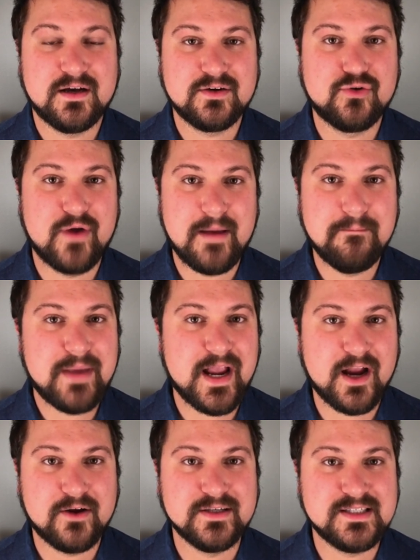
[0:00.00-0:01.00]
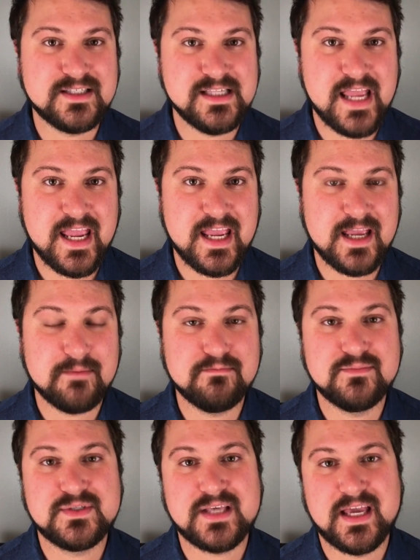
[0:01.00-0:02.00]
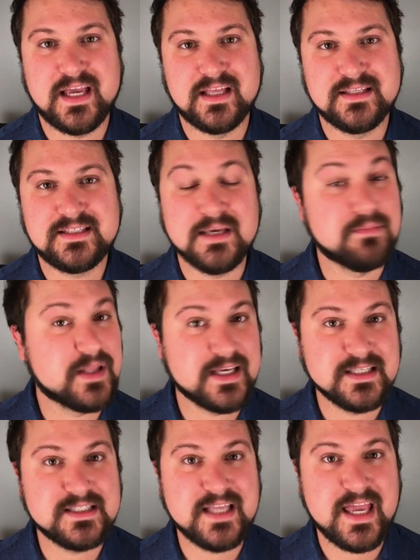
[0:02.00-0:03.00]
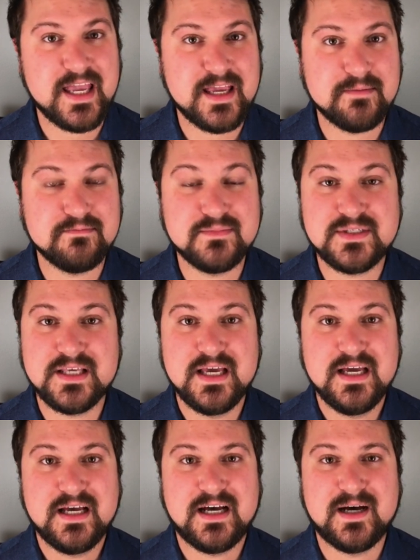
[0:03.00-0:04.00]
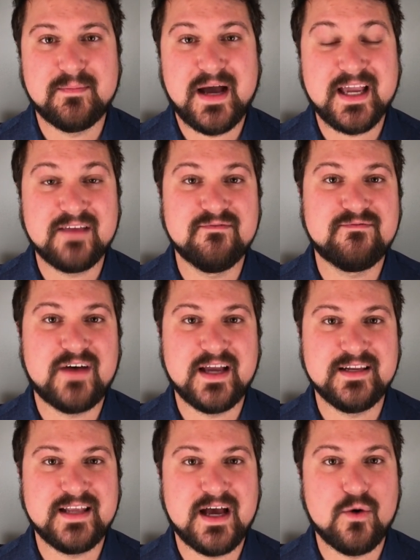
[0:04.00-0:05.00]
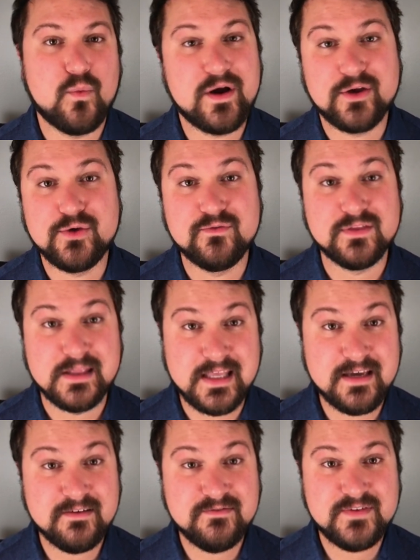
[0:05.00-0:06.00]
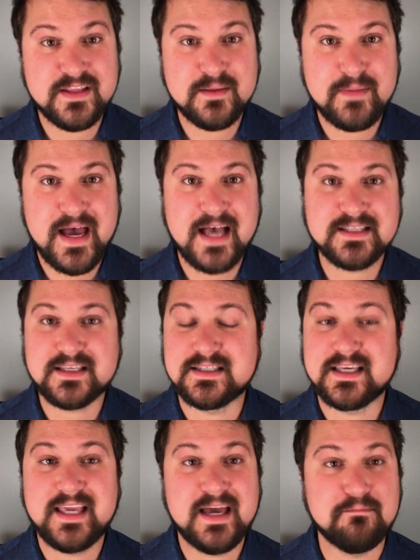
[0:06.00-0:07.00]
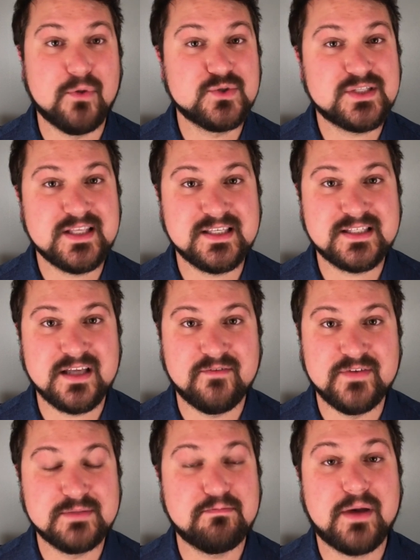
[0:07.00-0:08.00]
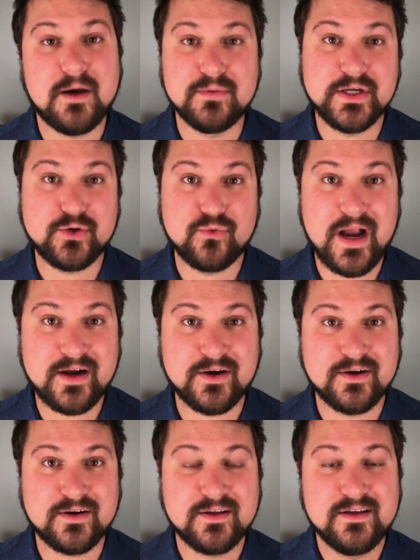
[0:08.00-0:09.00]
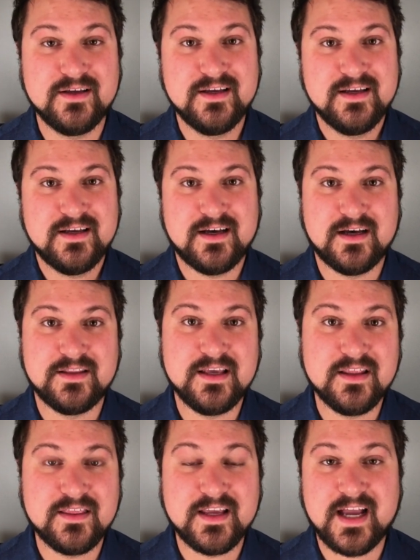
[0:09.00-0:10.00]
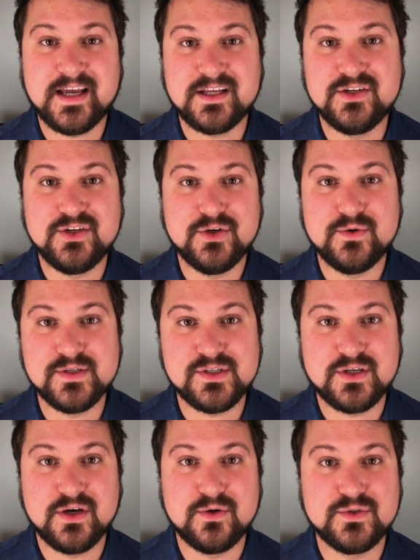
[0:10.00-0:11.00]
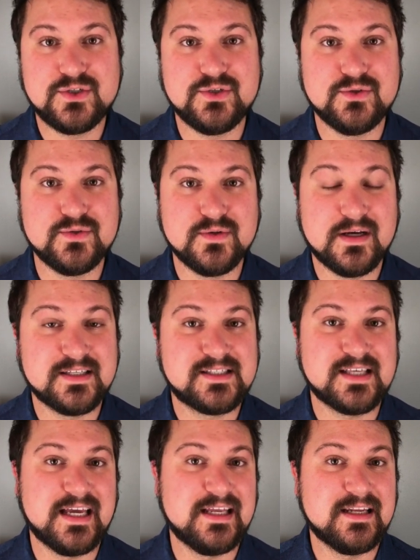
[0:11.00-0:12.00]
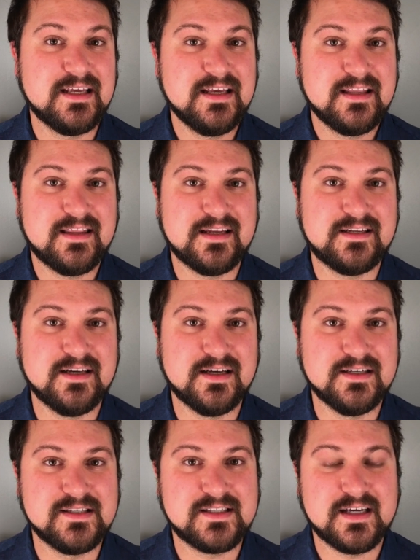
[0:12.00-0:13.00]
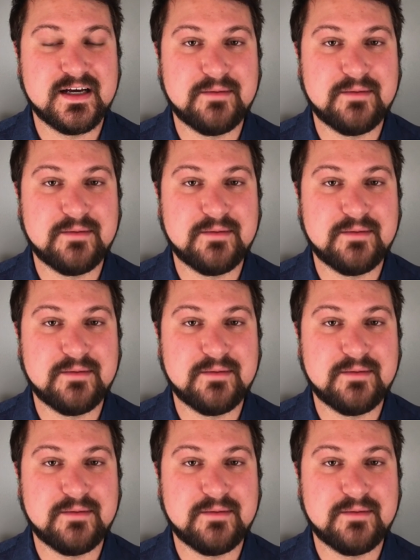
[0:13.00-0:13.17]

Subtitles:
grandparents' names and siblings' names. I can find out where you've lived in the past, because again, most of this stuff is public record. The other thing I can do is go to a site that does